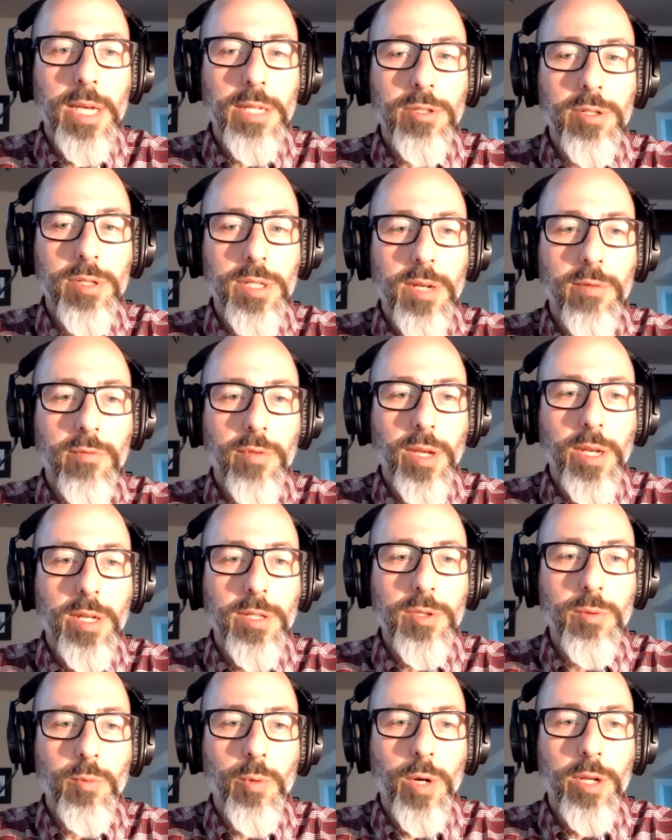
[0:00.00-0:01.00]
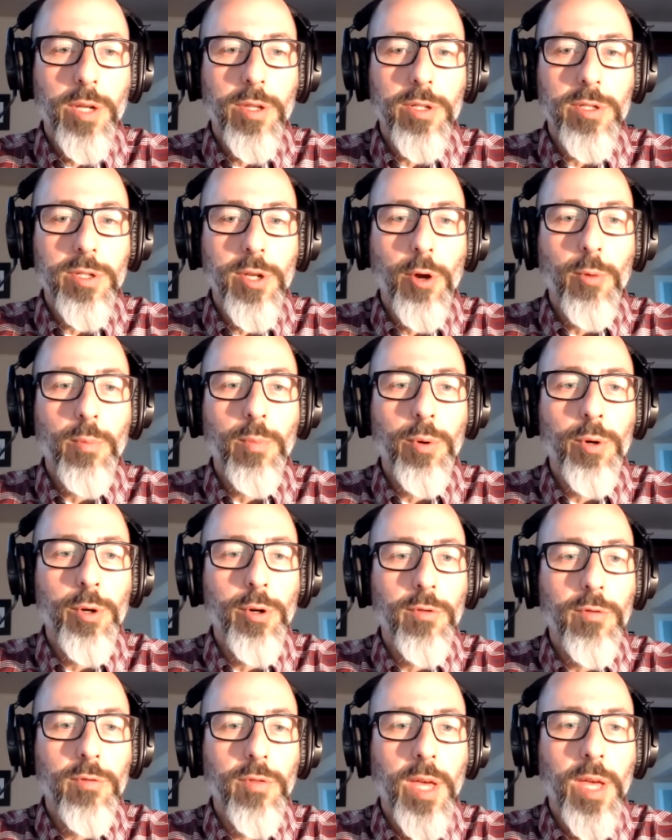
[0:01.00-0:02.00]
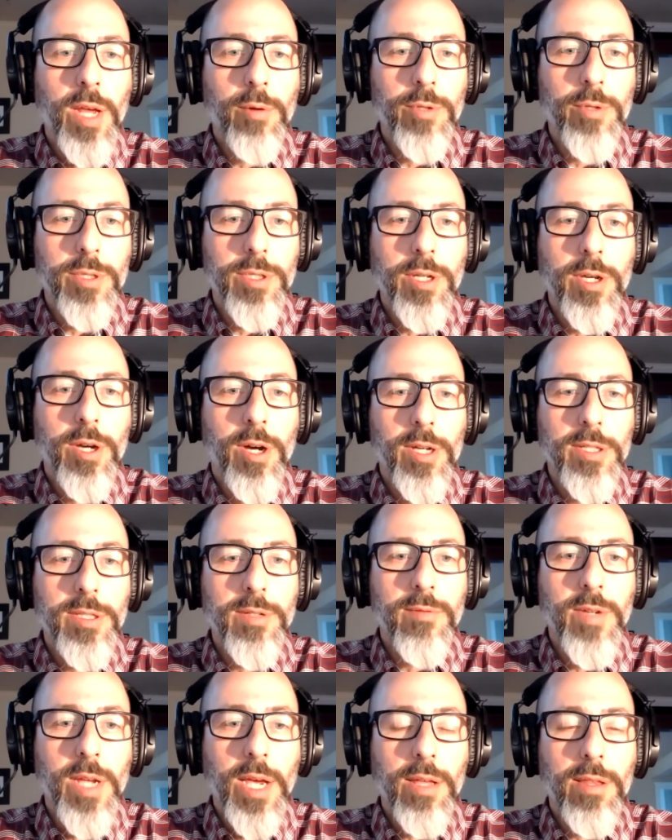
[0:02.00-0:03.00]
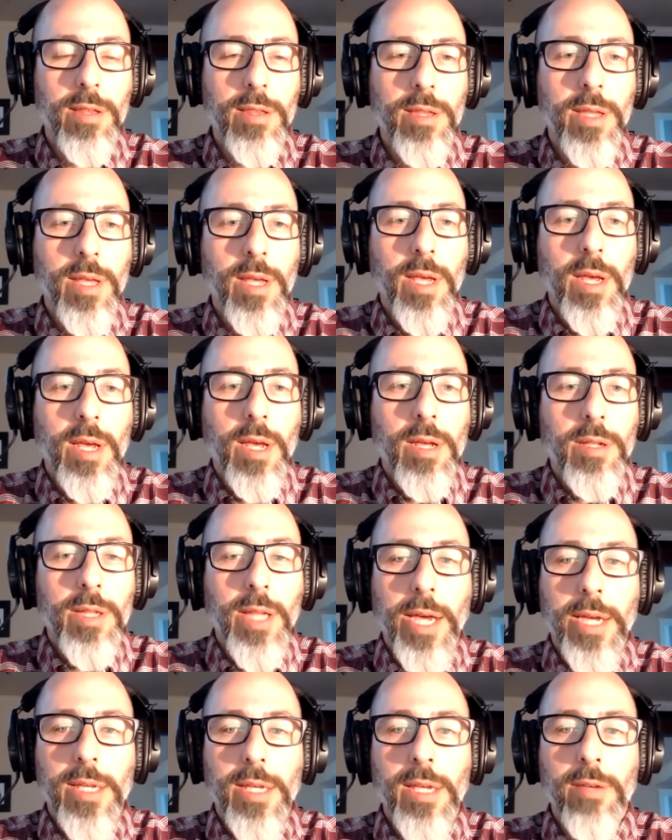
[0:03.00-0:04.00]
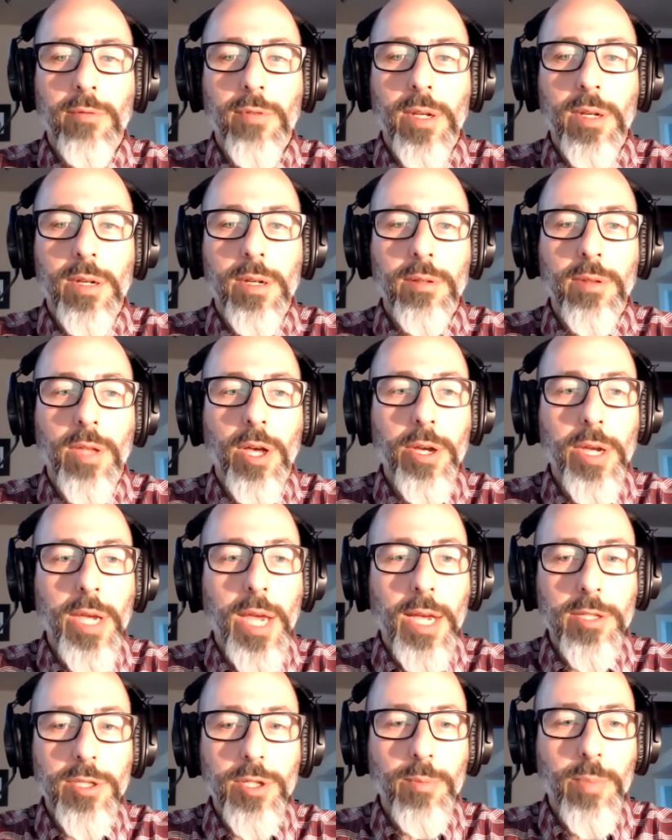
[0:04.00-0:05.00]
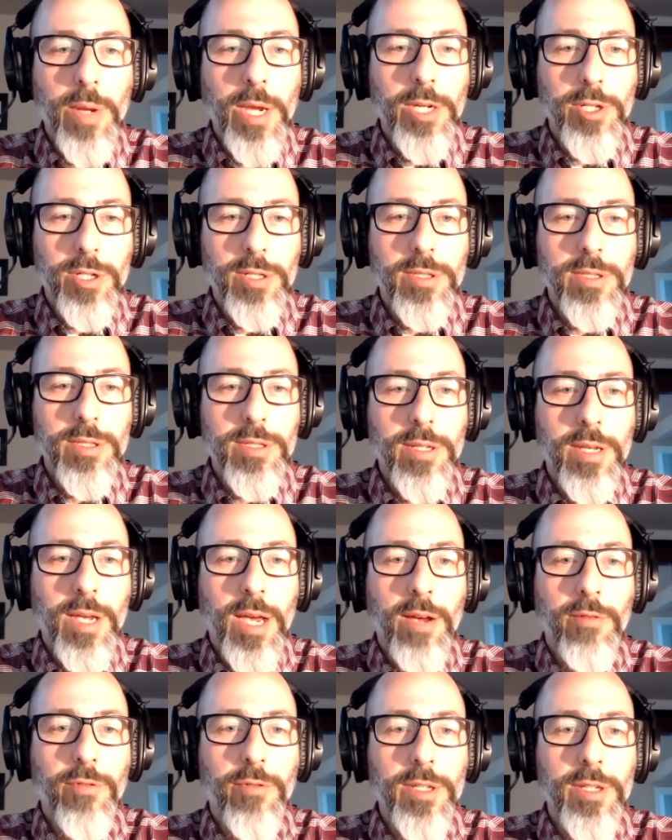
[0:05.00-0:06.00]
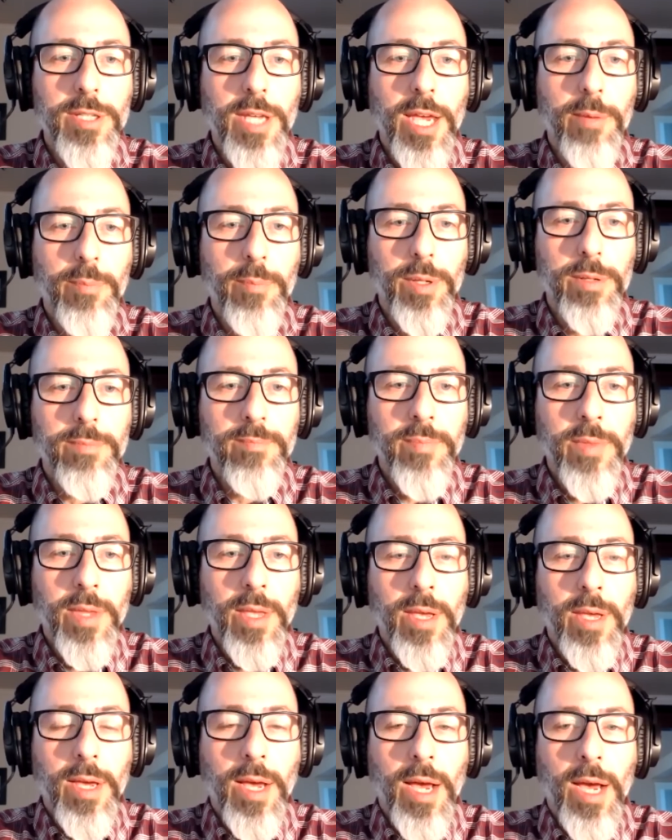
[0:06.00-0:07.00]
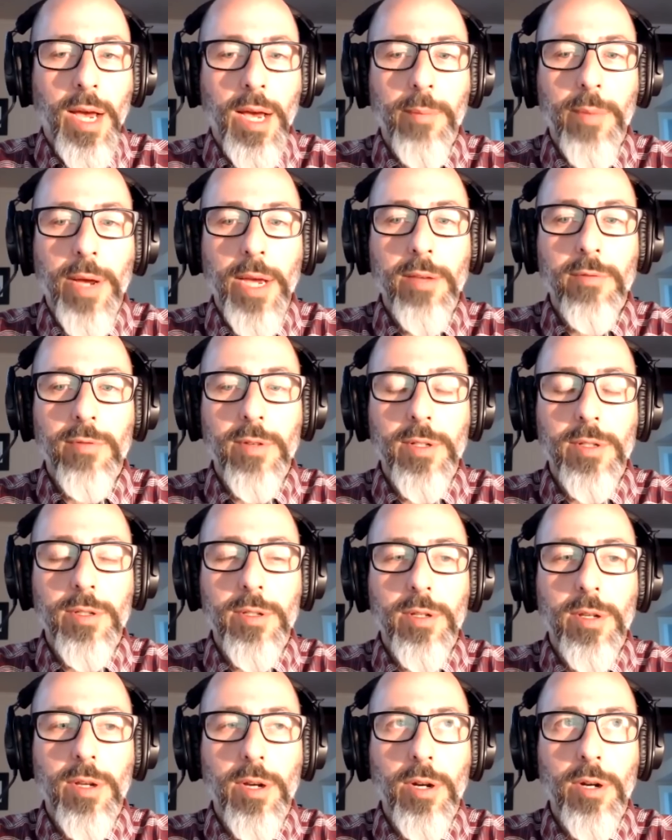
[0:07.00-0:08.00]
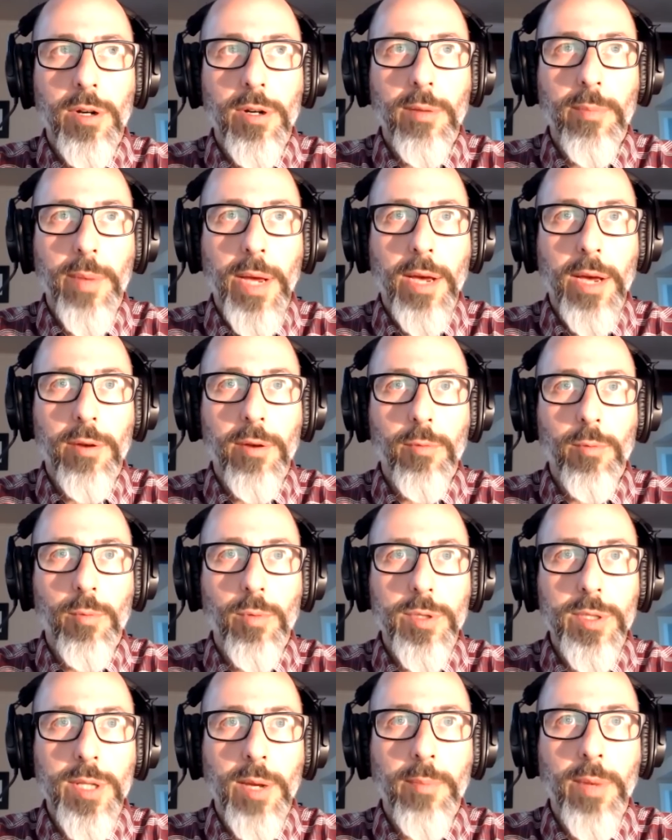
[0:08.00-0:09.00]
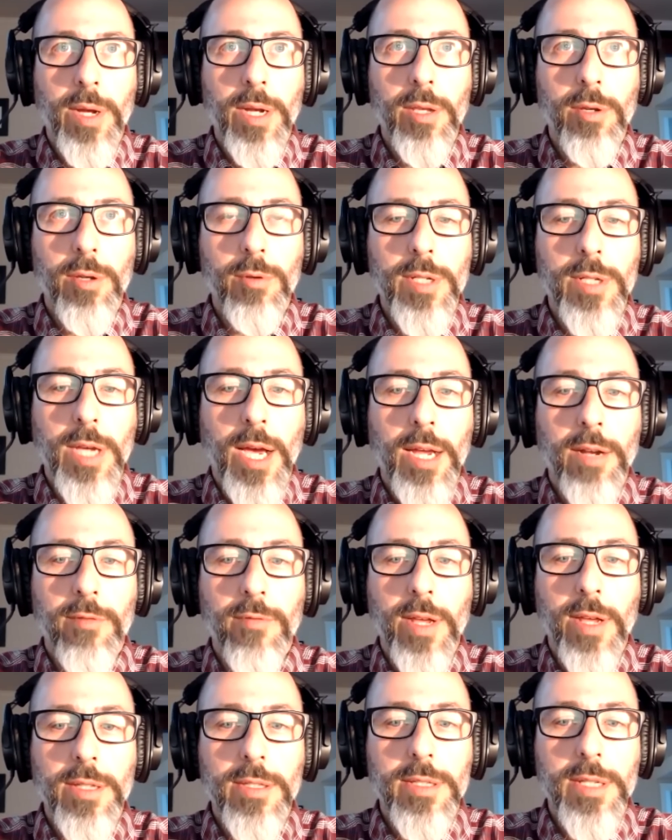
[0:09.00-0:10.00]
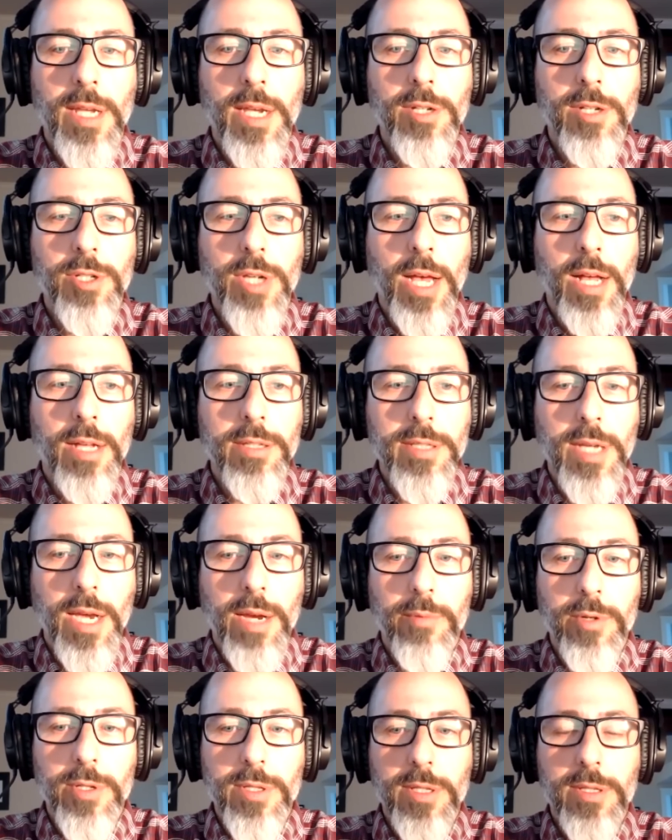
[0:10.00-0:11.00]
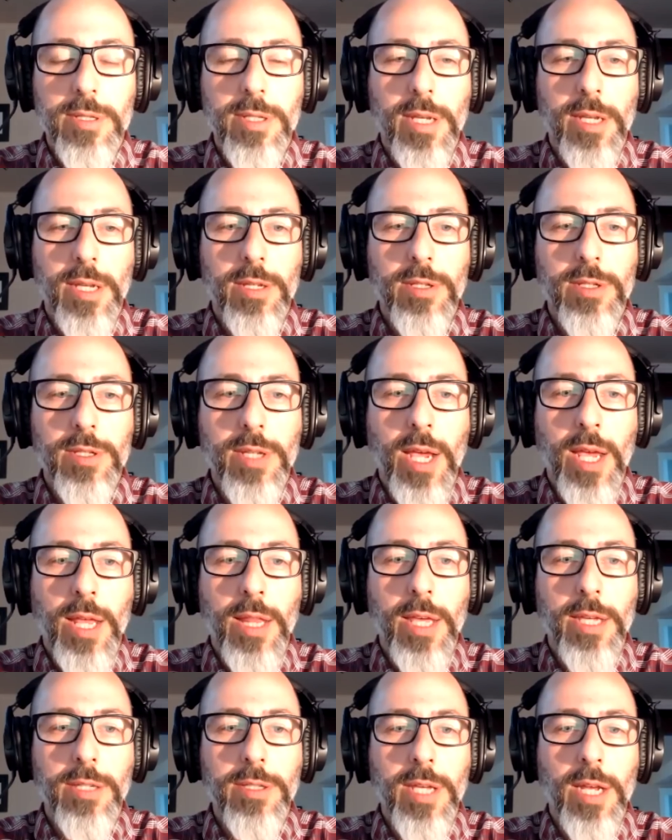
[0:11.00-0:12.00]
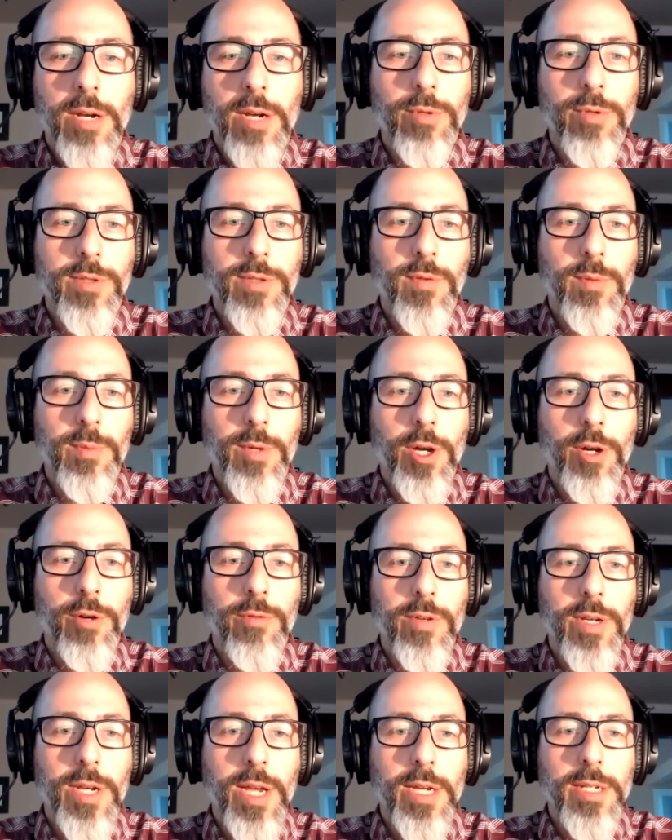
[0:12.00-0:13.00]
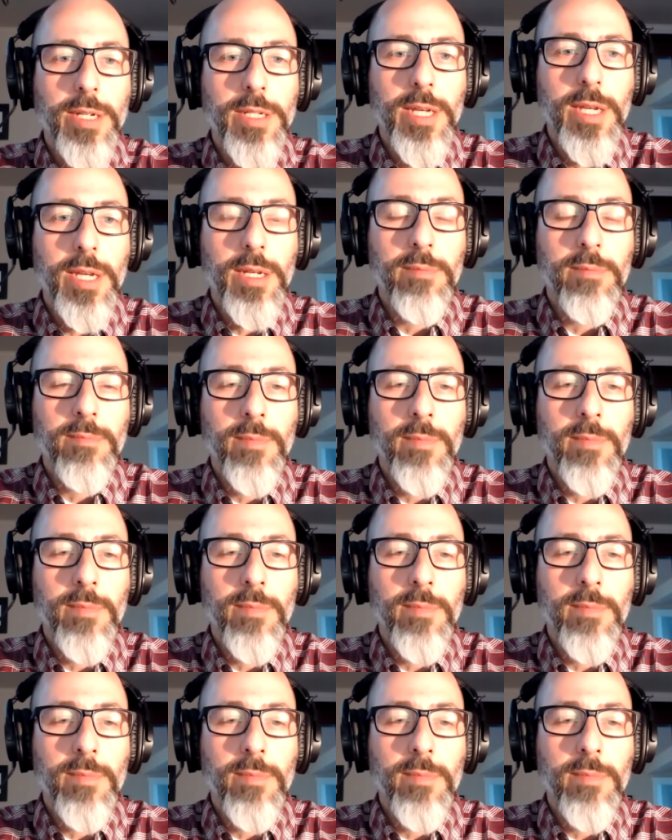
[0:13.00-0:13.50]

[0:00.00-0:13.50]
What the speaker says: certificates where there's no proof that it was the cause of death, like even lung cancer patients, for example. I even heard about somebody who died of end-stage Alzheimer's disease, and they said it was from COVID-19,